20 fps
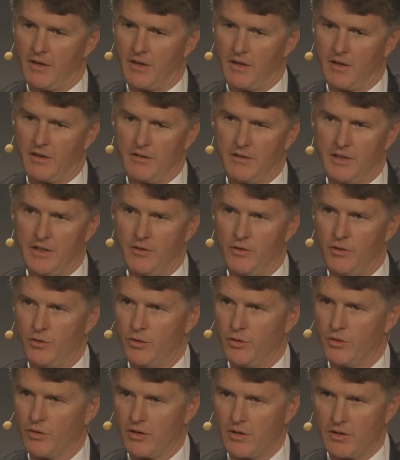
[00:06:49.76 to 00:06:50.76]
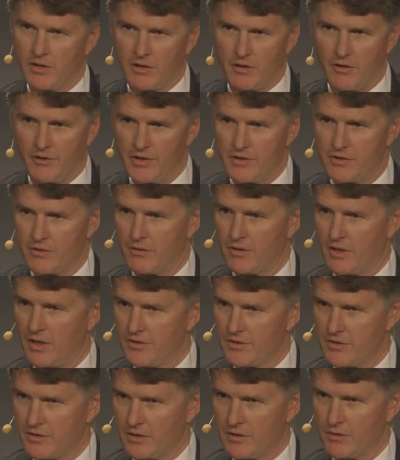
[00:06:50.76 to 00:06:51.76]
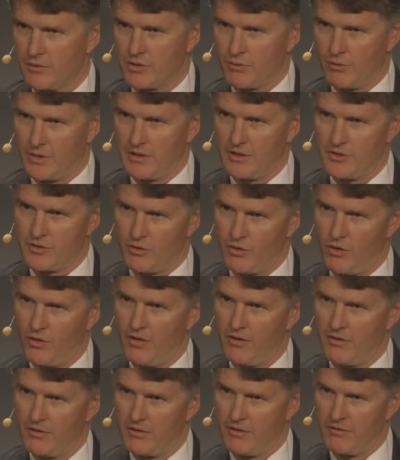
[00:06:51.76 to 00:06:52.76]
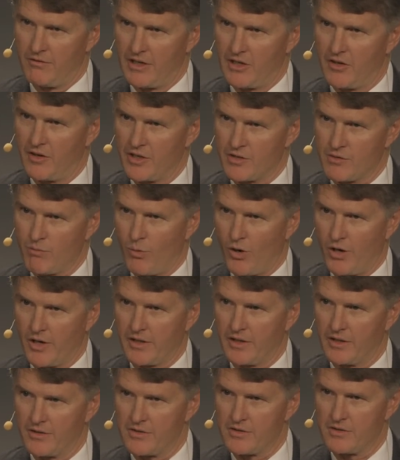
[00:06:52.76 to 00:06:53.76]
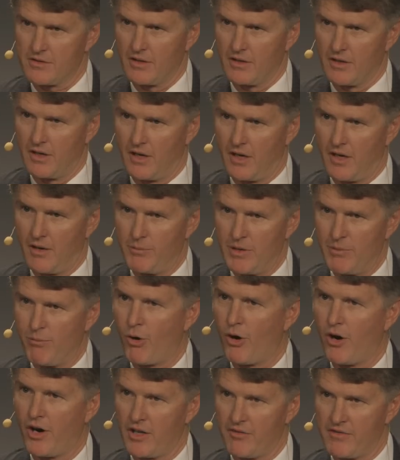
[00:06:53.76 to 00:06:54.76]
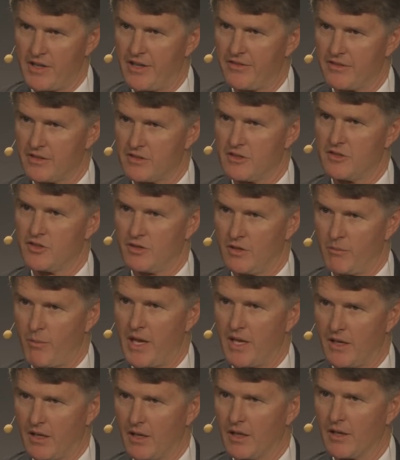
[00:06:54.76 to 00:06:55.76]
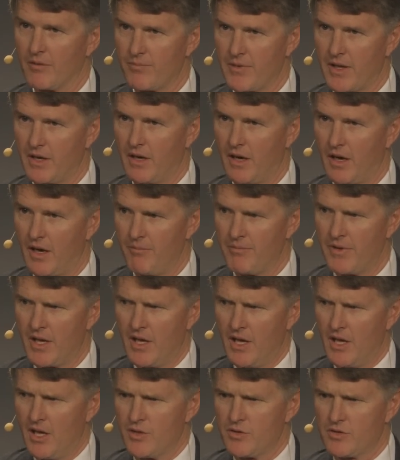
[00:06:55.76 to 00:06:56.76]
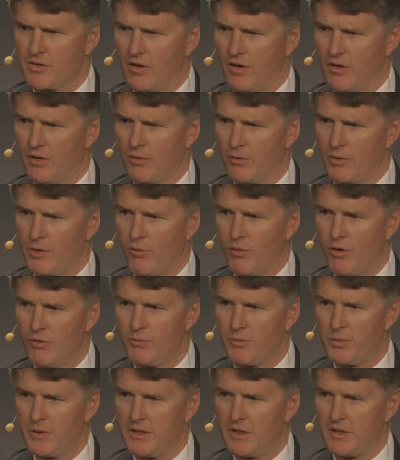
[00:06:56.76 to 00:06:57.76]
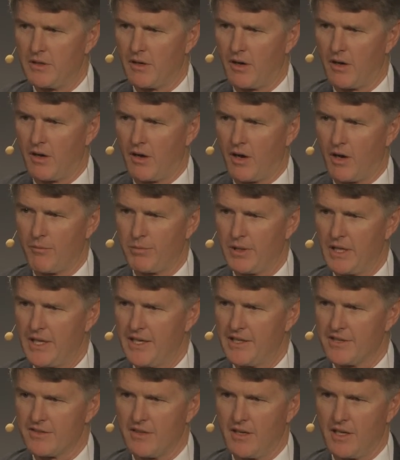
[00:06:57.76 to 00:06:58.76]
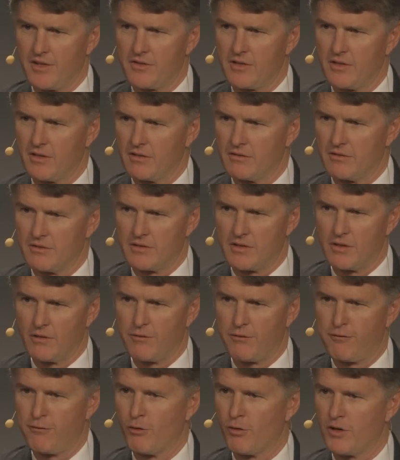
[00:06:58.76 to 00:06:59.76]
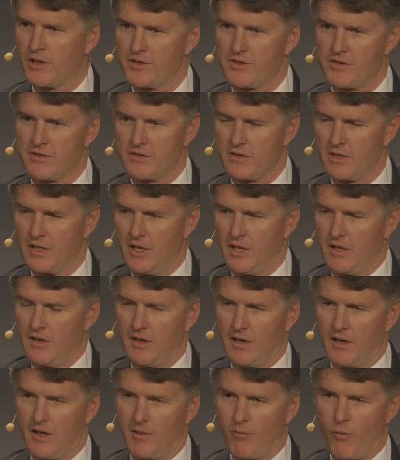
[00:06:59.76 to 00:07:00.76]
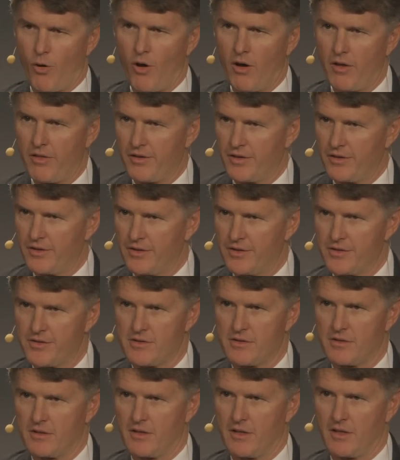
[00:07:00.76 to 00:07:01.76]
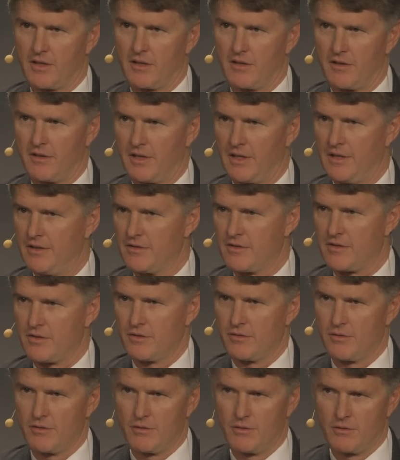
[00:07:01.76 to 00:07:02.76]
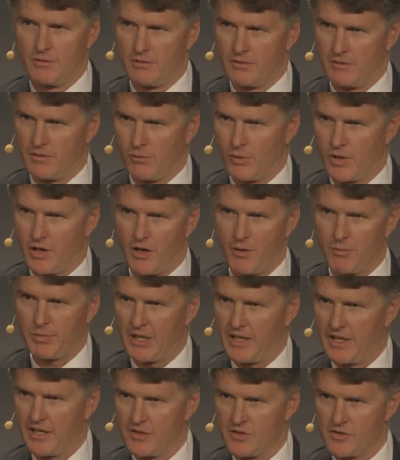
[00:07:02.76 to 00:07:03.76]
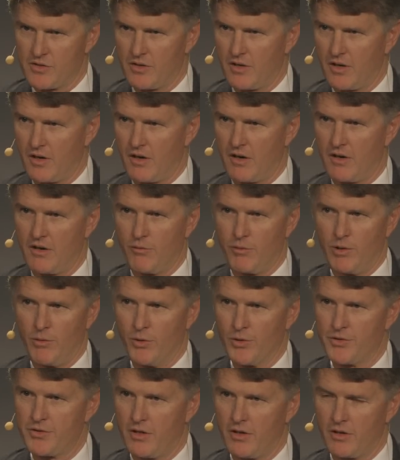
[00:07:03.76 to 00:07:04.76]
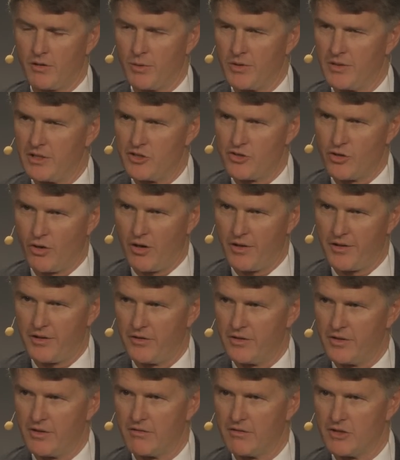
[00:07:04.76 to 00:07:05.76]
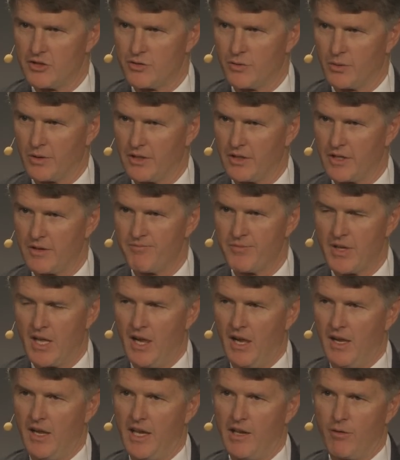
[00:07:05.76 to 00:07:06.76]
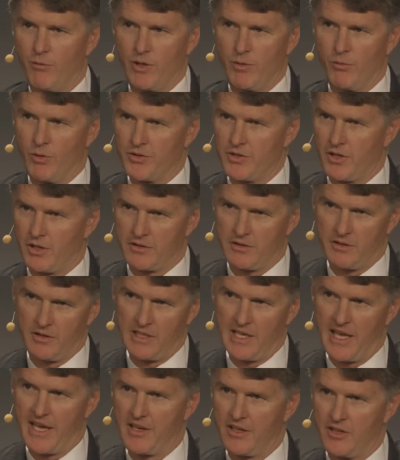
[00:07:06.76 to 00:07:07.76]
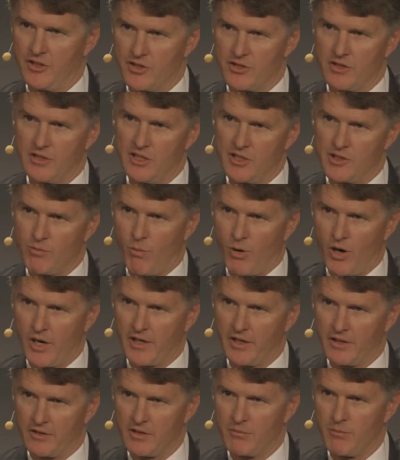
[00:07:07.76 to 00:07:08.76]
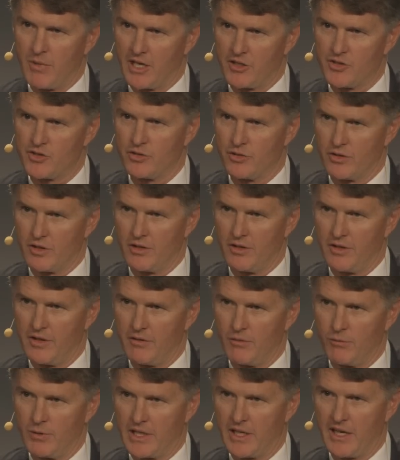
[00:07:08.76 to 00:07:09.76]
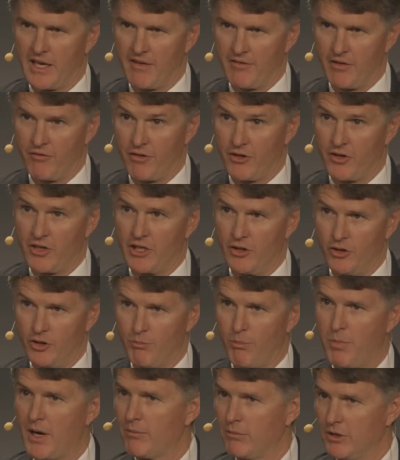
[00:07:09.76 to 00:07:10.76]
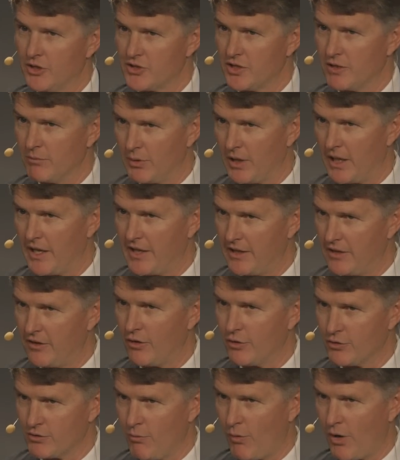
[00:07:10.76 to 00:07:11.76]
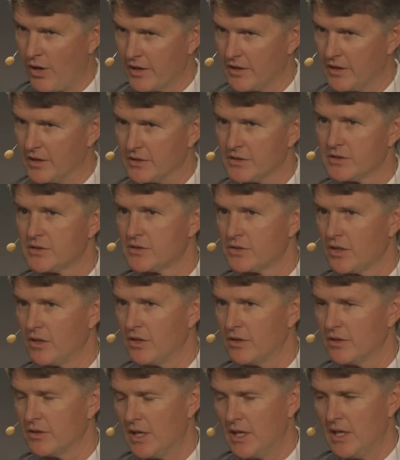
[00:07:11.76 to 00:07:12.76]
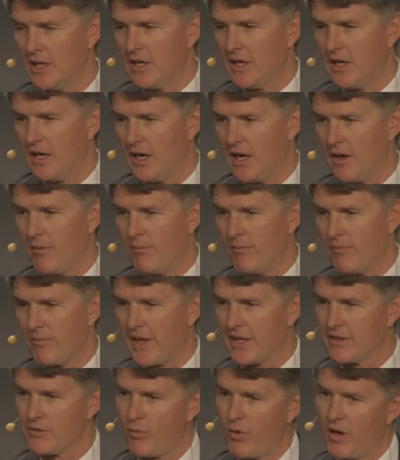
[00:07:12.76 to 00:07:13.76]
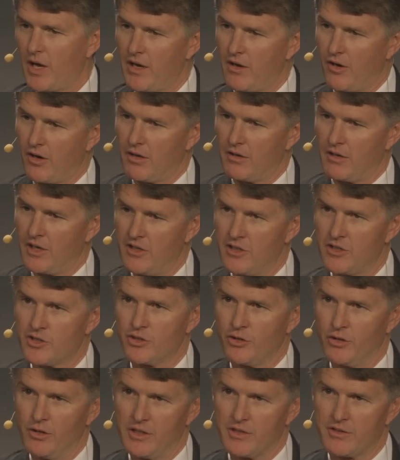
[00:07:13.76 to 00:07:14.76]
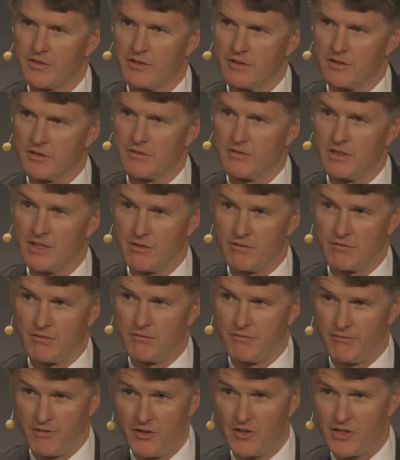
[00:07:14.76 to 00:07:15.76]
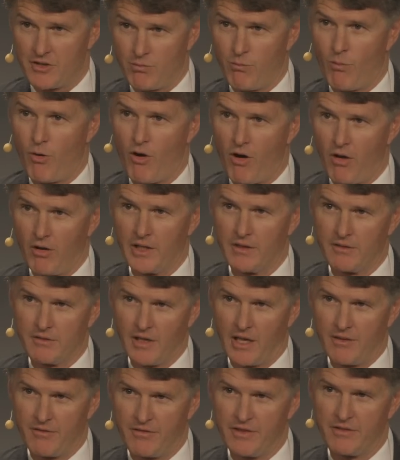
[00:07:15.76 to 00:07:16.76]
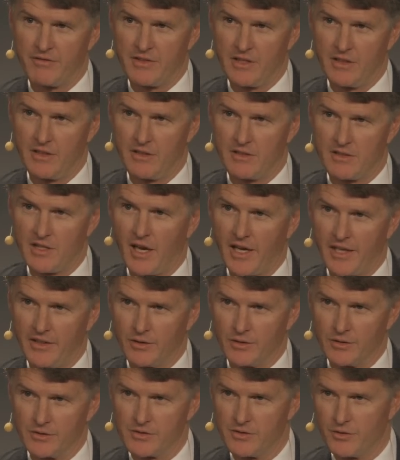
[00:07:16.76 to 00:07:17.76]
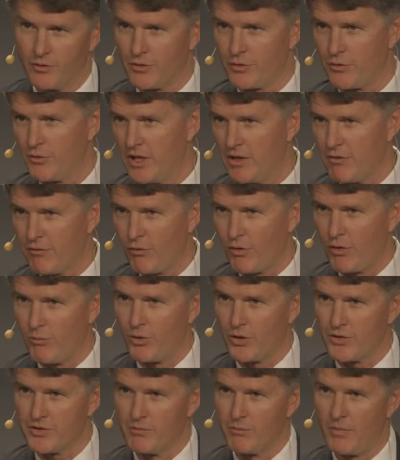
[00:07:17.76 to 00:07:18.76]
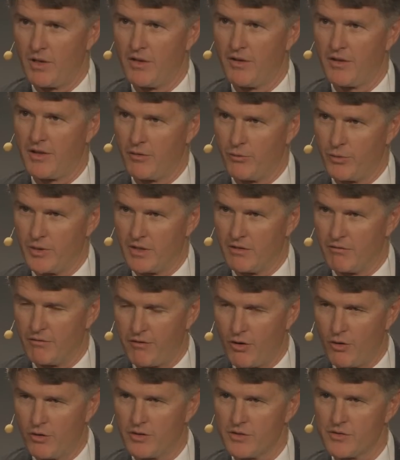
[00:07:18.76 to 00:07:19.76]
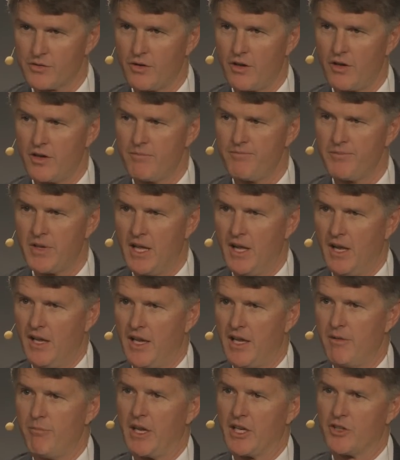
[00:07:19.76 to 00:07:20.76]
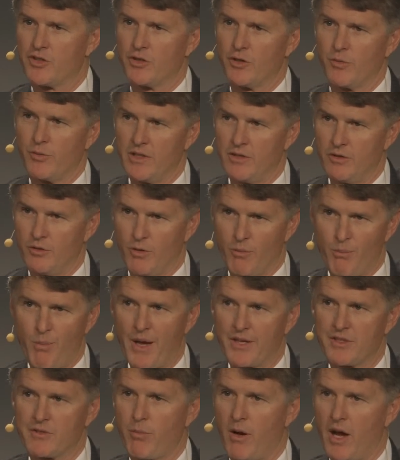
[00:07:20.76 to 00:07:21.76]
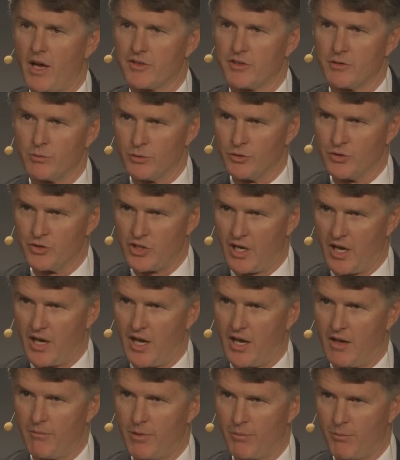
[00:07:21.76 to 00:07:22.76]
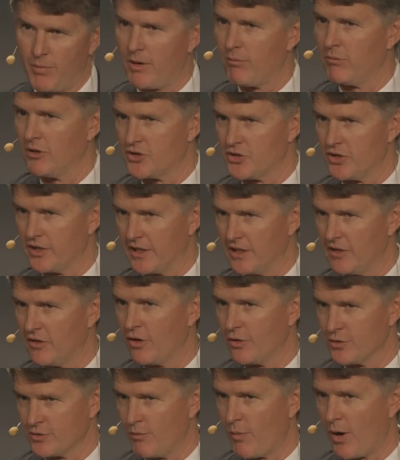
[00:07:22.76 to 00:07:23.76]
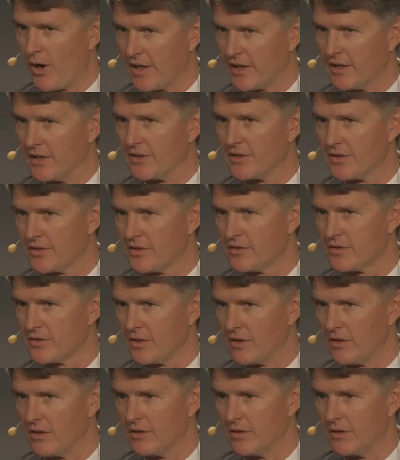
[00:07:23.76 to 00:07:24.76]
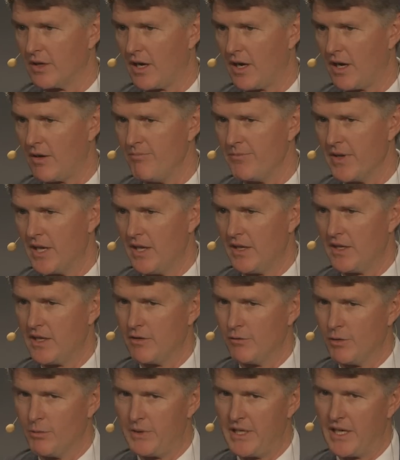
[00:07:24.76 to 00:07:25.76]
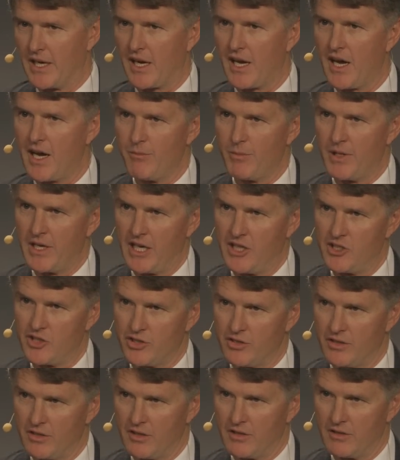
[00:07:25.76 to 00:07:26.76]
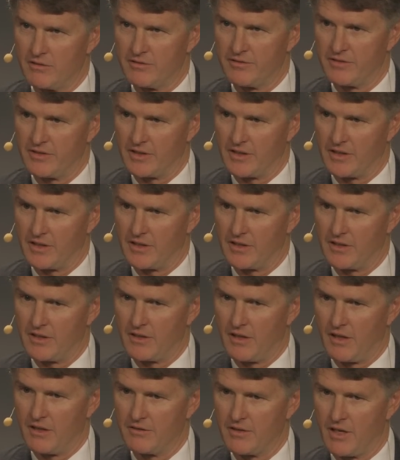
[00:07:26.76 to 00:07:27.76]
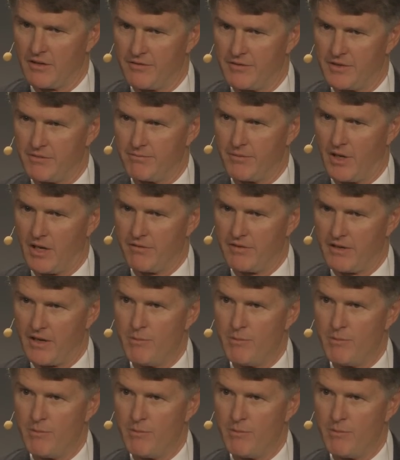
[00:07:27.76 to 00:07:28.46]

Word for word: uh, in New York or in Toronto, as well as in all the, the various markets, uh, be part of that decision making. Um, so we won't be. Our, our plan is not to to force um, authors uh, into what plans are. We will talk with each author individually, and we will talk to the editors in each market to make sure that we can have a very good publishing plan in those markets. So um, that's why our initial list is is. very small at, at fifty titles, you know, three to four books a month that we can focus on and make sure we do the best possible job publishing in those markets. So um, it will be a combination of, uh, of, of, of